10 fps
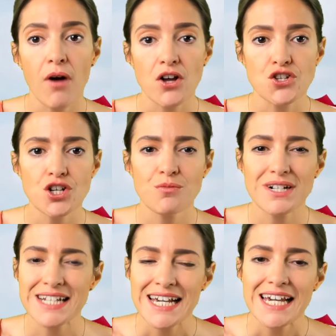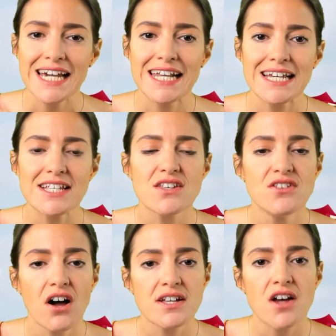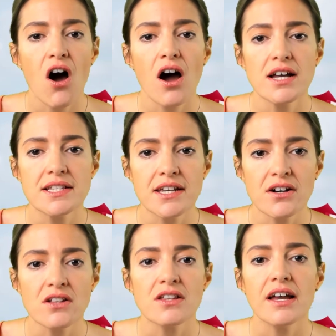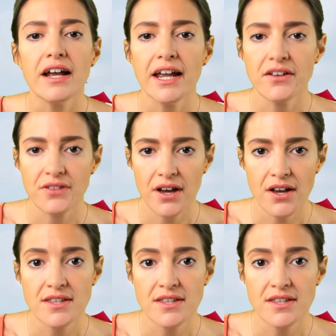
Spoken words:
mind you, but it is not ideal either.